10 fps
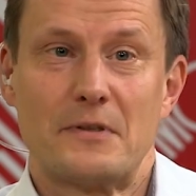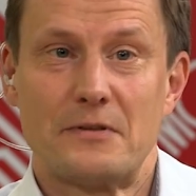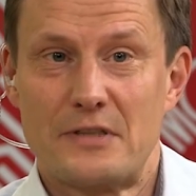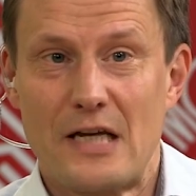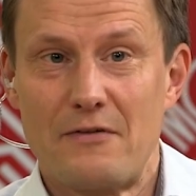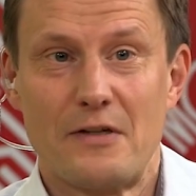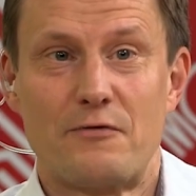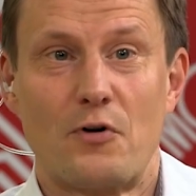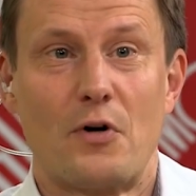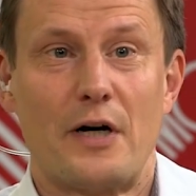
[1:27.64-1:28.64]

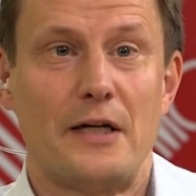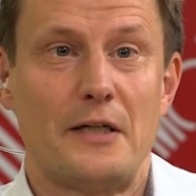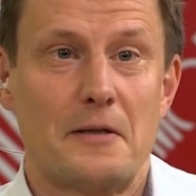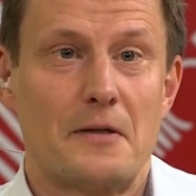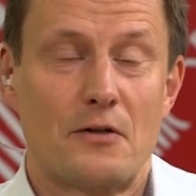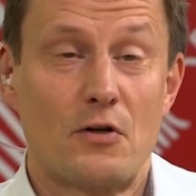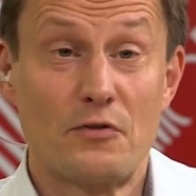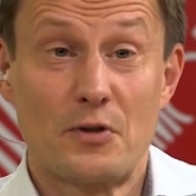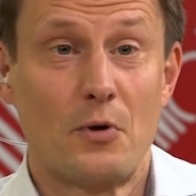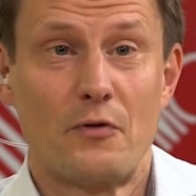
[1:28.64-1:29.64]
saving for a
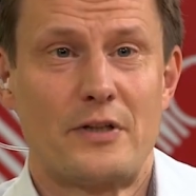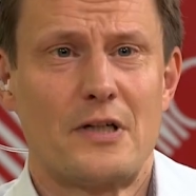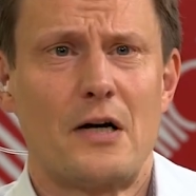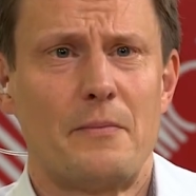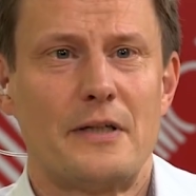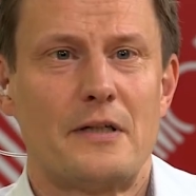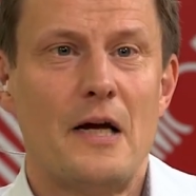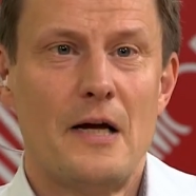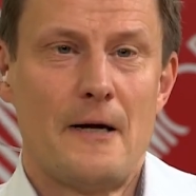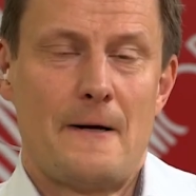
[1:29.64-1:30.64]
comfortable retirement,
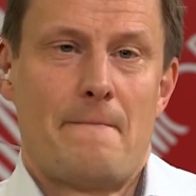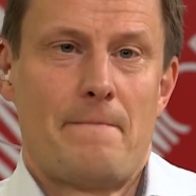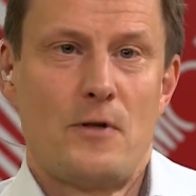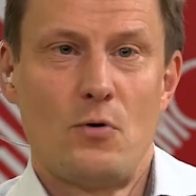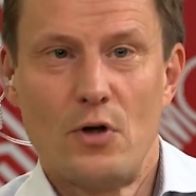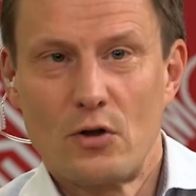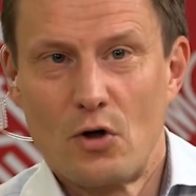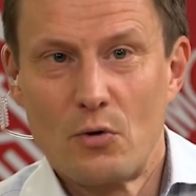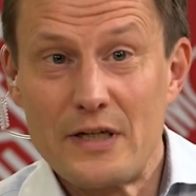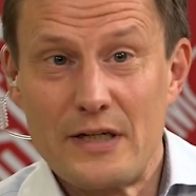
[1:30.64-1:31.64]
you
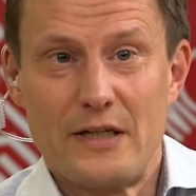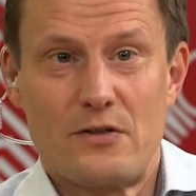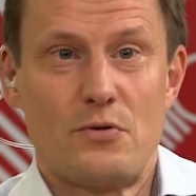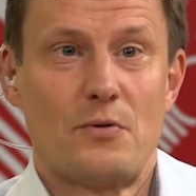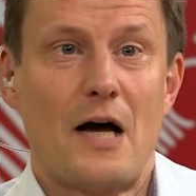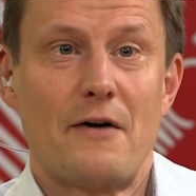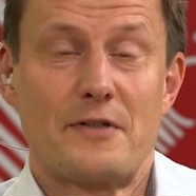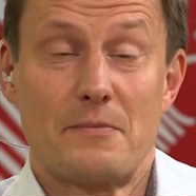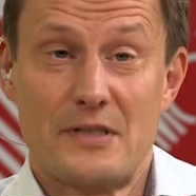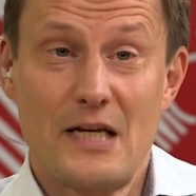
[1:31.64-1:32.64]
not only need to
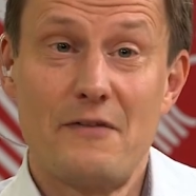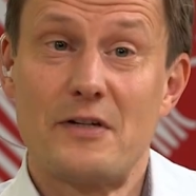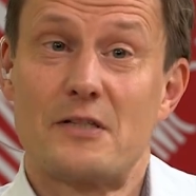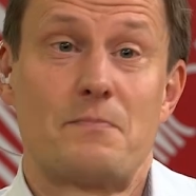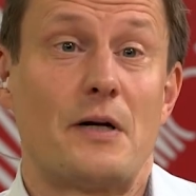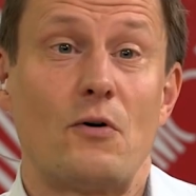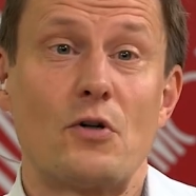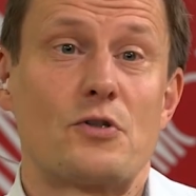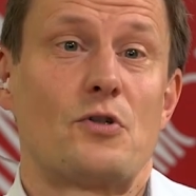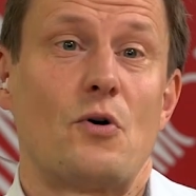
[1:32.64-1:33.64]
have some savings, but
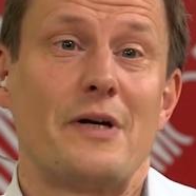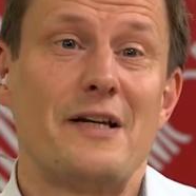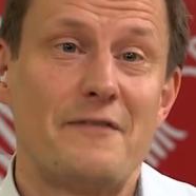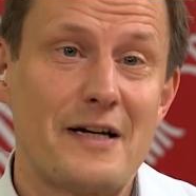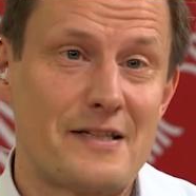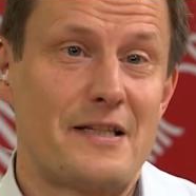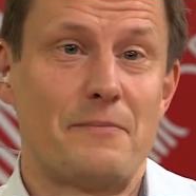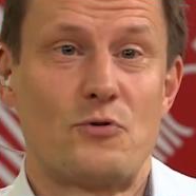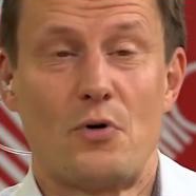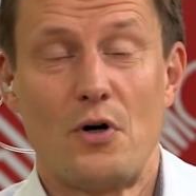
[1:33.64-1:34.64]
also invest
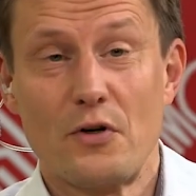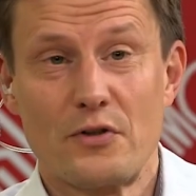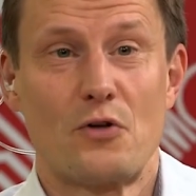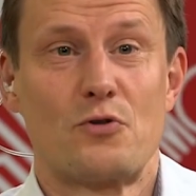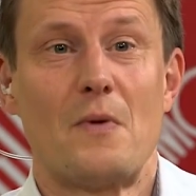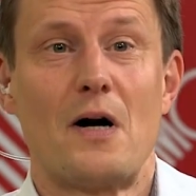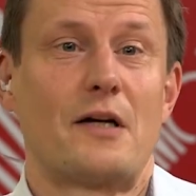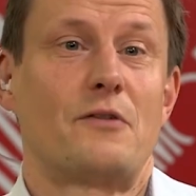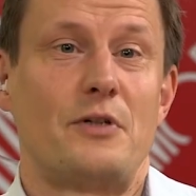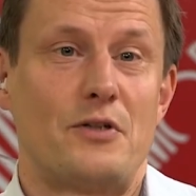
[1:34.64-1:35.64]
them to earn those
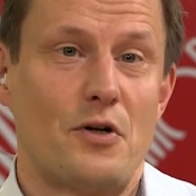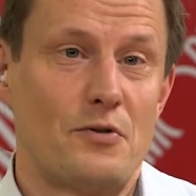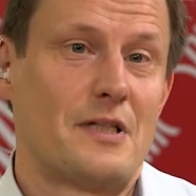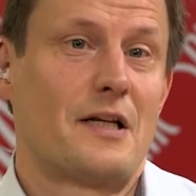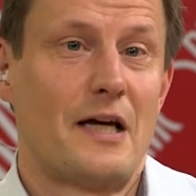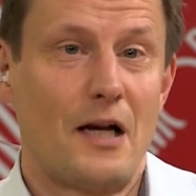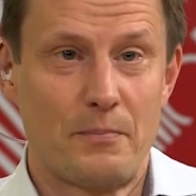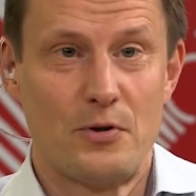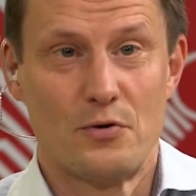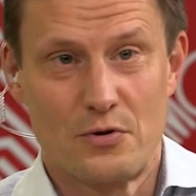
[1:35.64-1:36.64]
market returns that
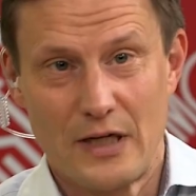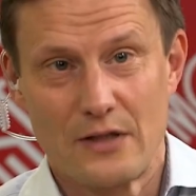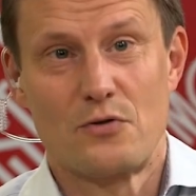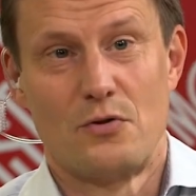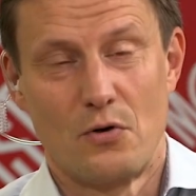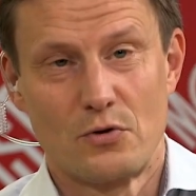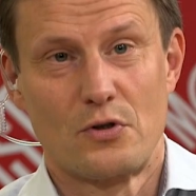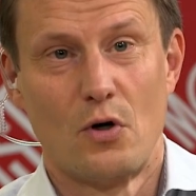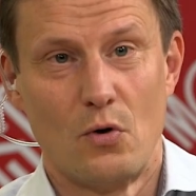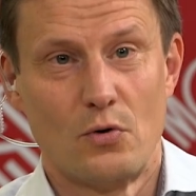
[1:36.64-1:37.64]
help you to get to
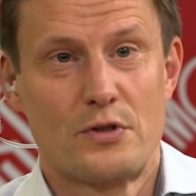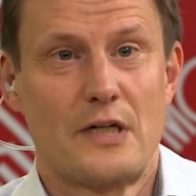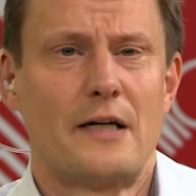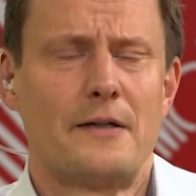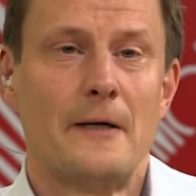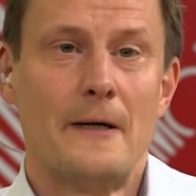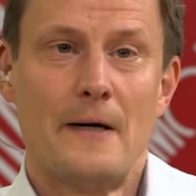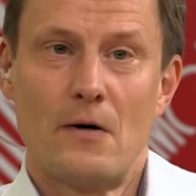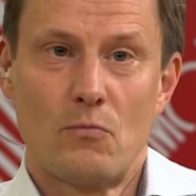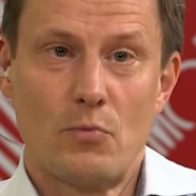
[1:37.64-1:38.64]
those goals. And
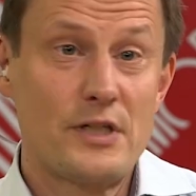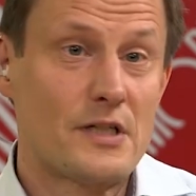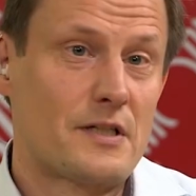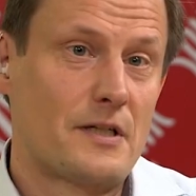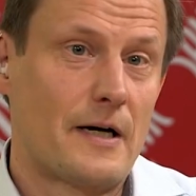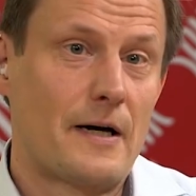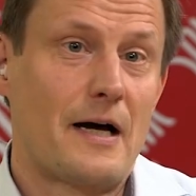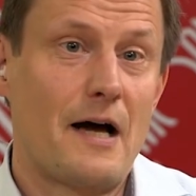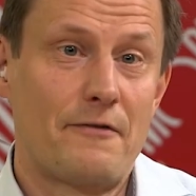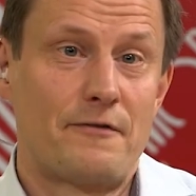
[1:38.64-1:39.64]
we just
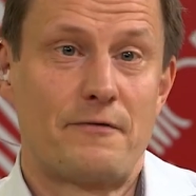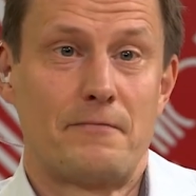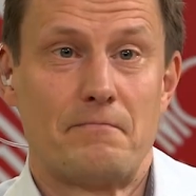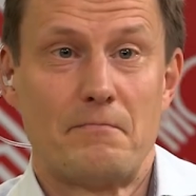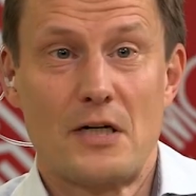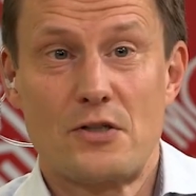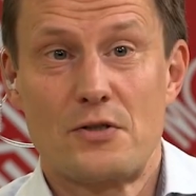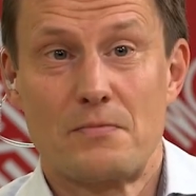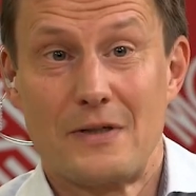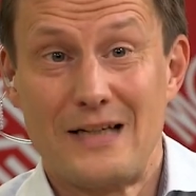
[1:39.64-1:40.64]
have
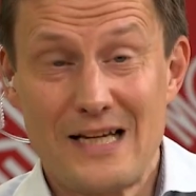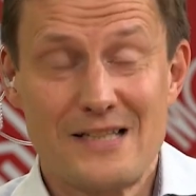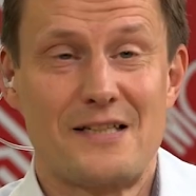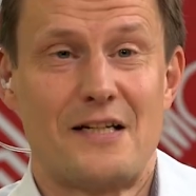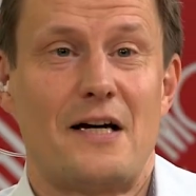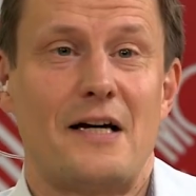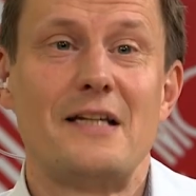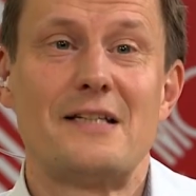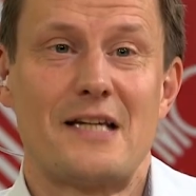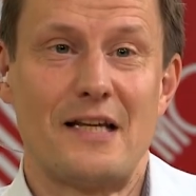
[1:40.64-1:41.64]
much less
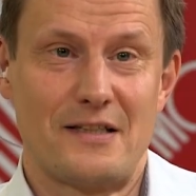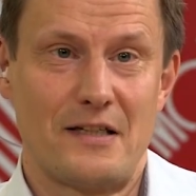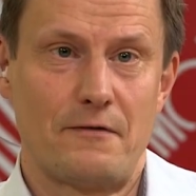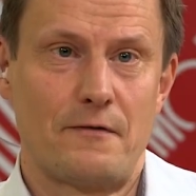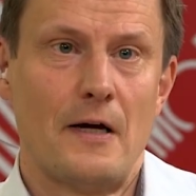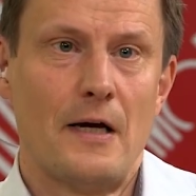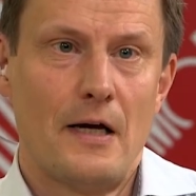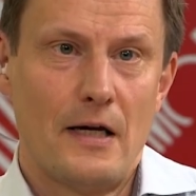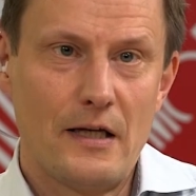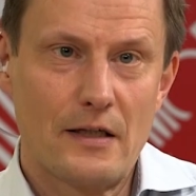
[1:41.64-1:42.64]
incentive
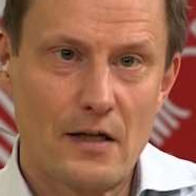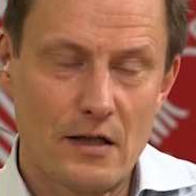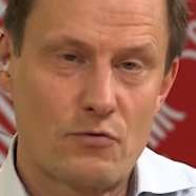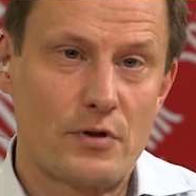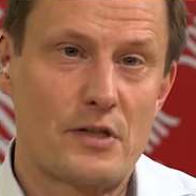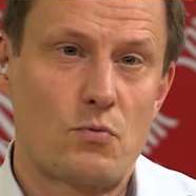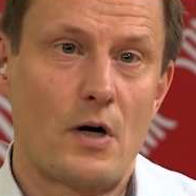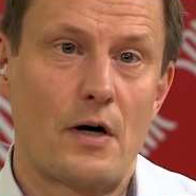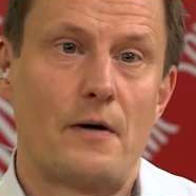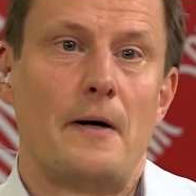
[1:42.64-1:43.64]
in countries
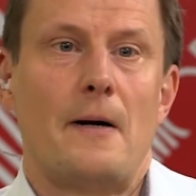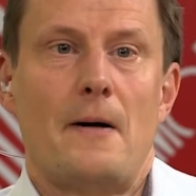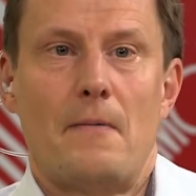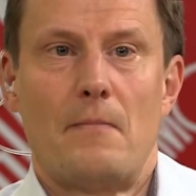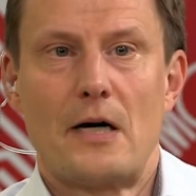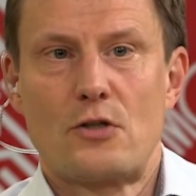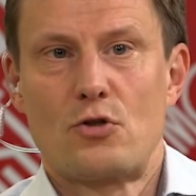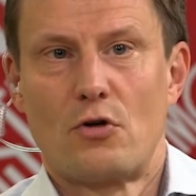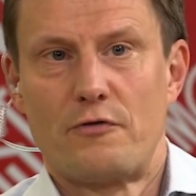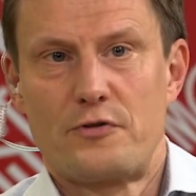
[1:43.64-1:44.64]
where
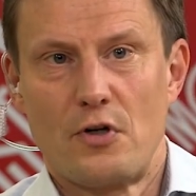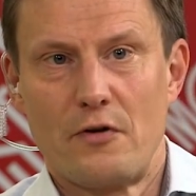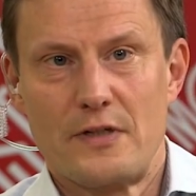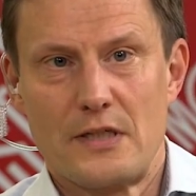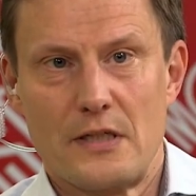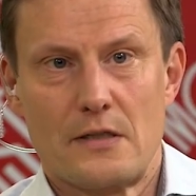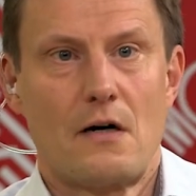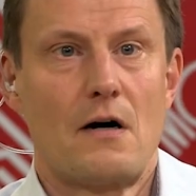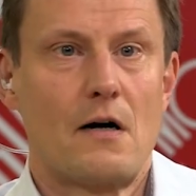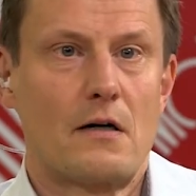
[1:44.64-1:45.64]
much of services
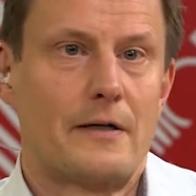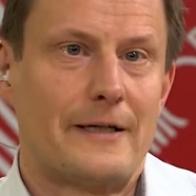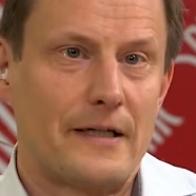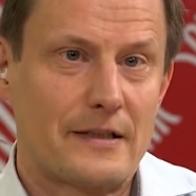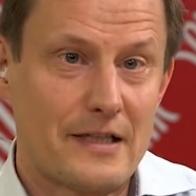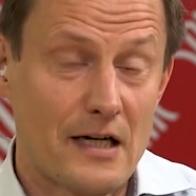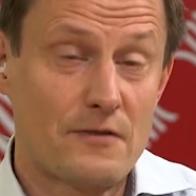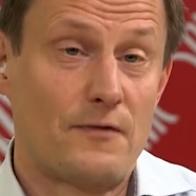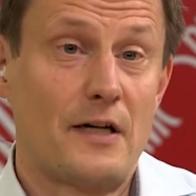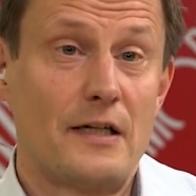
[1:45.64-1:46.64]
are
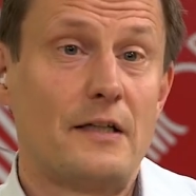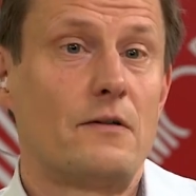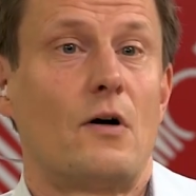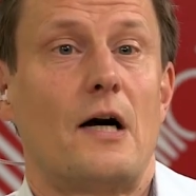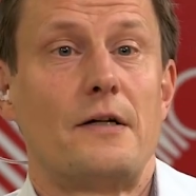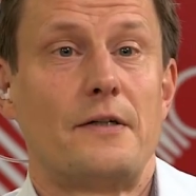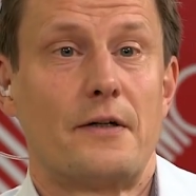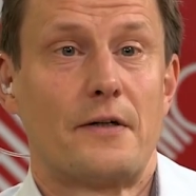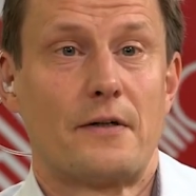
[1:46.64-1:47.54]
tax funded and